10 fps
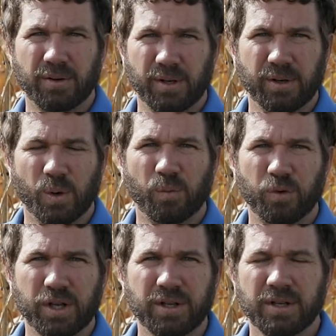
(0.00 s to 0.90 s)
and
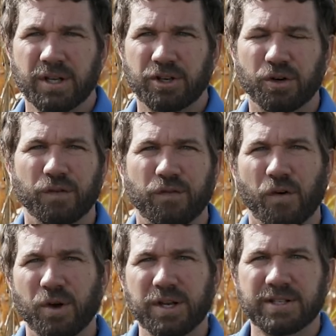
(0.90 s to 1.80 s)
hopefully you're
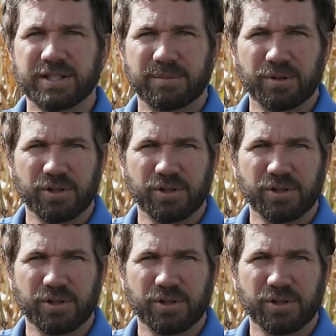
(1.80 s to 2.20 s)
avoiding some of